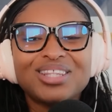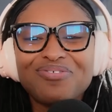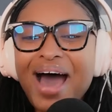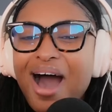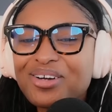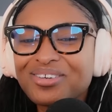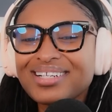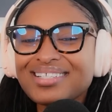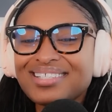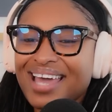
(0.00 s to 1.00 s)
The
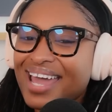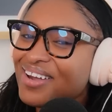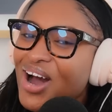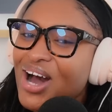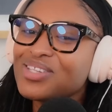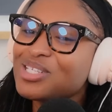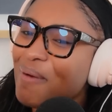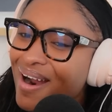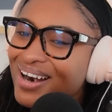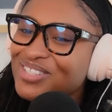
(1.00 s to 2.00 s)
Valkyries take on the
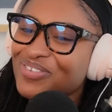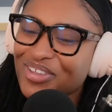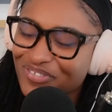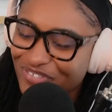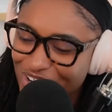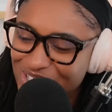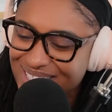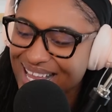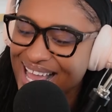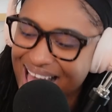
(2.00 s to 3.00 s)
Sparks for the
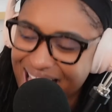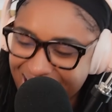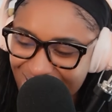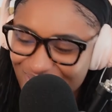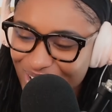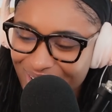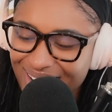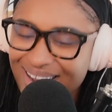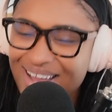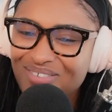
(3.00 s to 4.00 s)
first
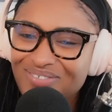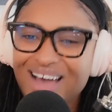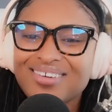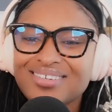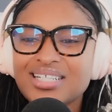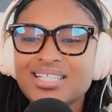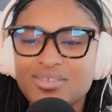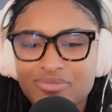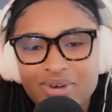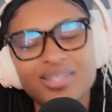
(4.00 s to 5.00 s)
ever
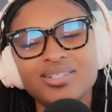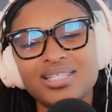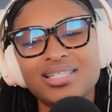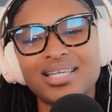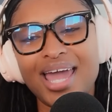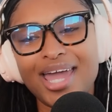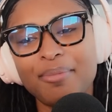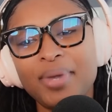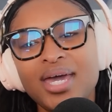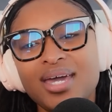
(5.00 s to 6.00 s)
Valkyries regular season
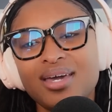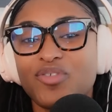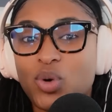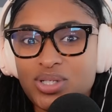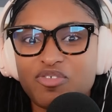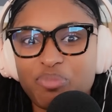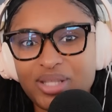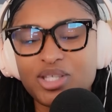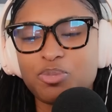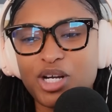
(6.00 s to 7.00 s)
game. Of course, they've
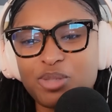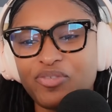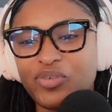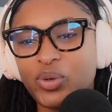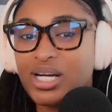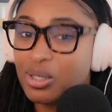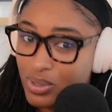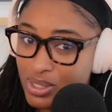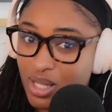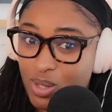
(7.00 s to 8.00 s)
played the Sparks before.
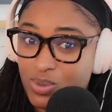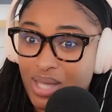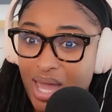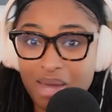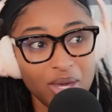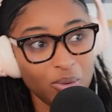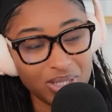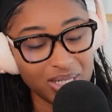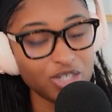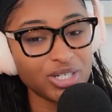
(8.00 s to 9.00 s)
It was a close game. It
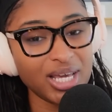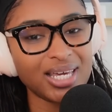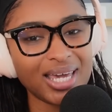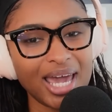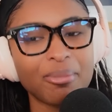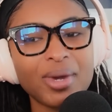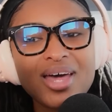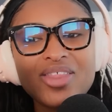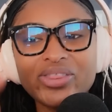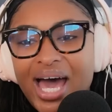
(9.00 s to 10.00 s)
was an entertaining game.
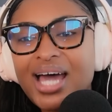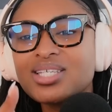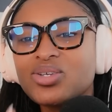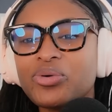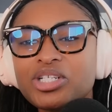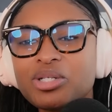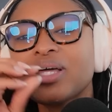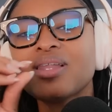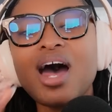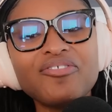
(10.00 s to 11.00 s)
That is going to
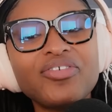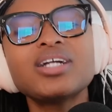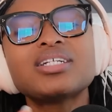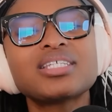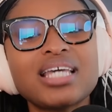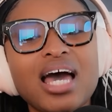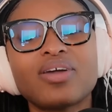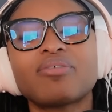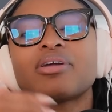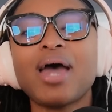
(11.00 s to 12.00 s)
be a lot of fun to see
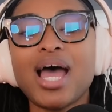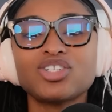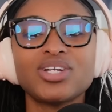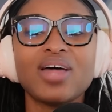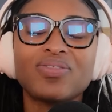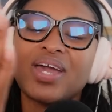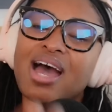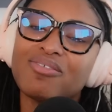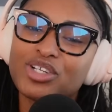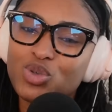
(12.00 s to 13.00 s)
how they rematch now that
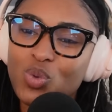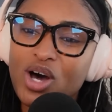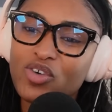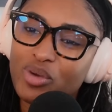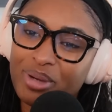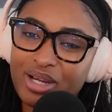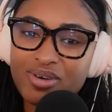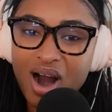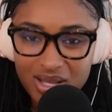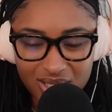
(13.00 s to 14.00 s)
they have their
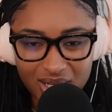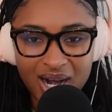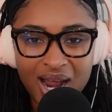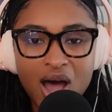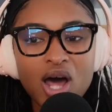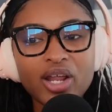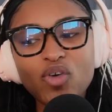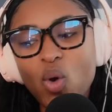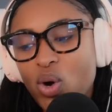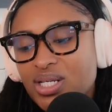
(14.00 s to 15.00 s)
12-man roster. And
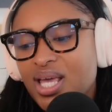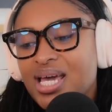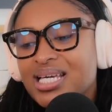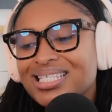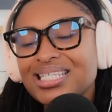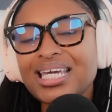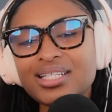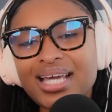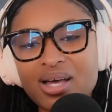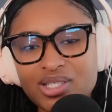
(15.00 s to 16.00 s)
of course,
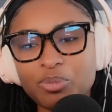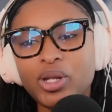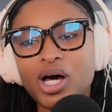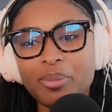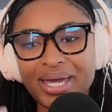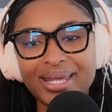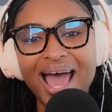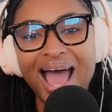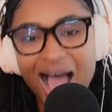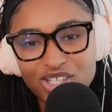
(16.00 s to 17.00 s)
seeing Kelsey Plum
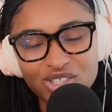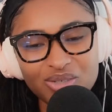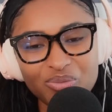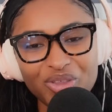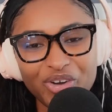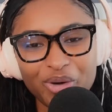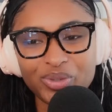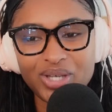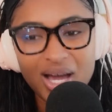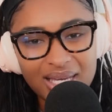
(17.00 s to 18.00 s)
in action with
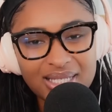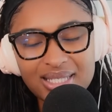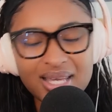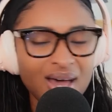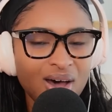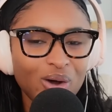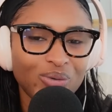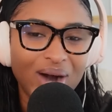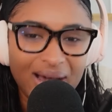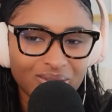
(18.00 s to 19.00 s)
her youngins
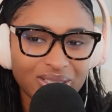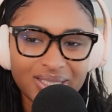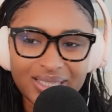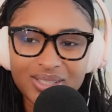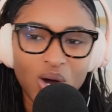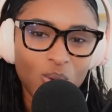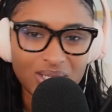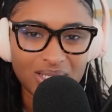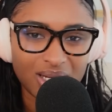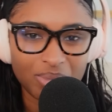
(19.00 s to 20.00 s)
around her is
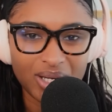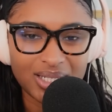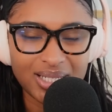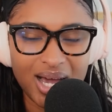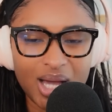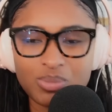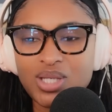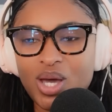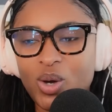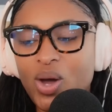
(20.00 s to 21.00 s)
always going to be a good time.
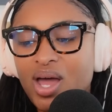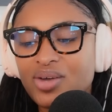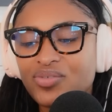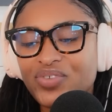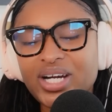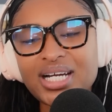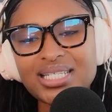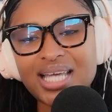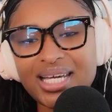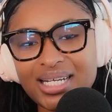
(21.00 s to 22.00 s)
So very
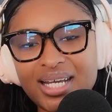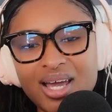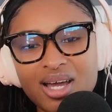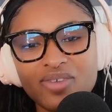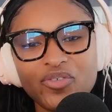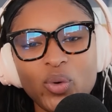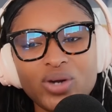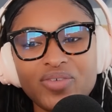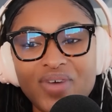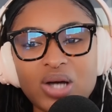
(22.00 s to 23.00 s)
excited
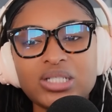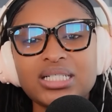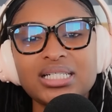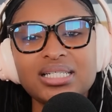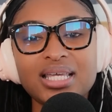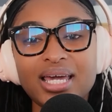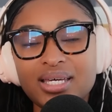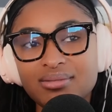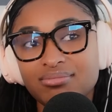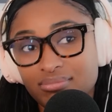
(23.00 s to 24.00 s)
for the Valkyries
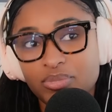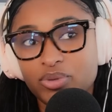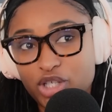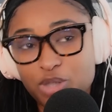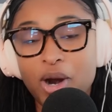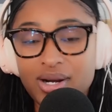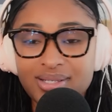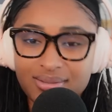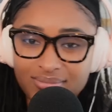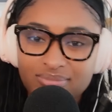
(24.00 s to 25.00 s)
and the
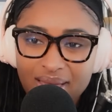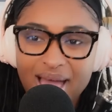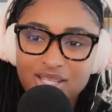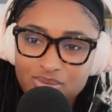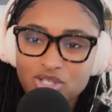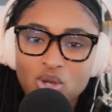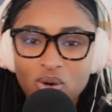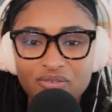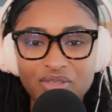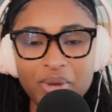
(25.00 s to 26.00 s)
Sparks as a
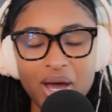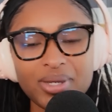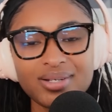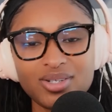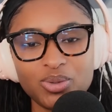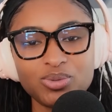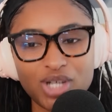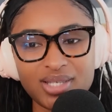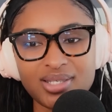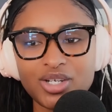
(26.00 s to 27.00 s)
result of them coming to
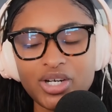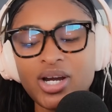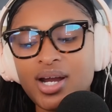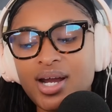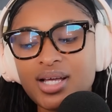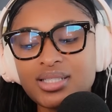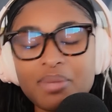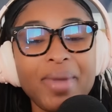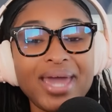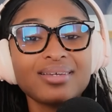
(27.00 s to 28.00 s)
Chase Center
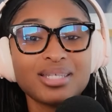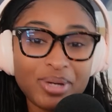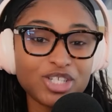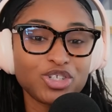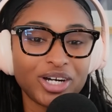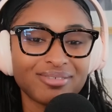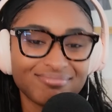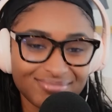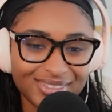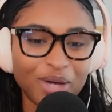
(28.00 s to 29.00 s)
to make some history.
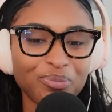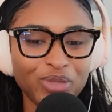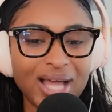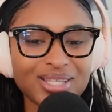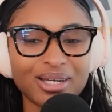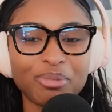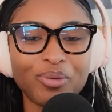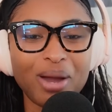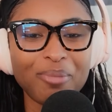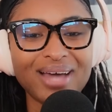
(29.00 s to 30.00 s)
So that's going to
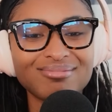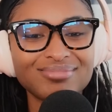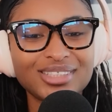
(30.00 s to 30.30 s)
be where I'm at.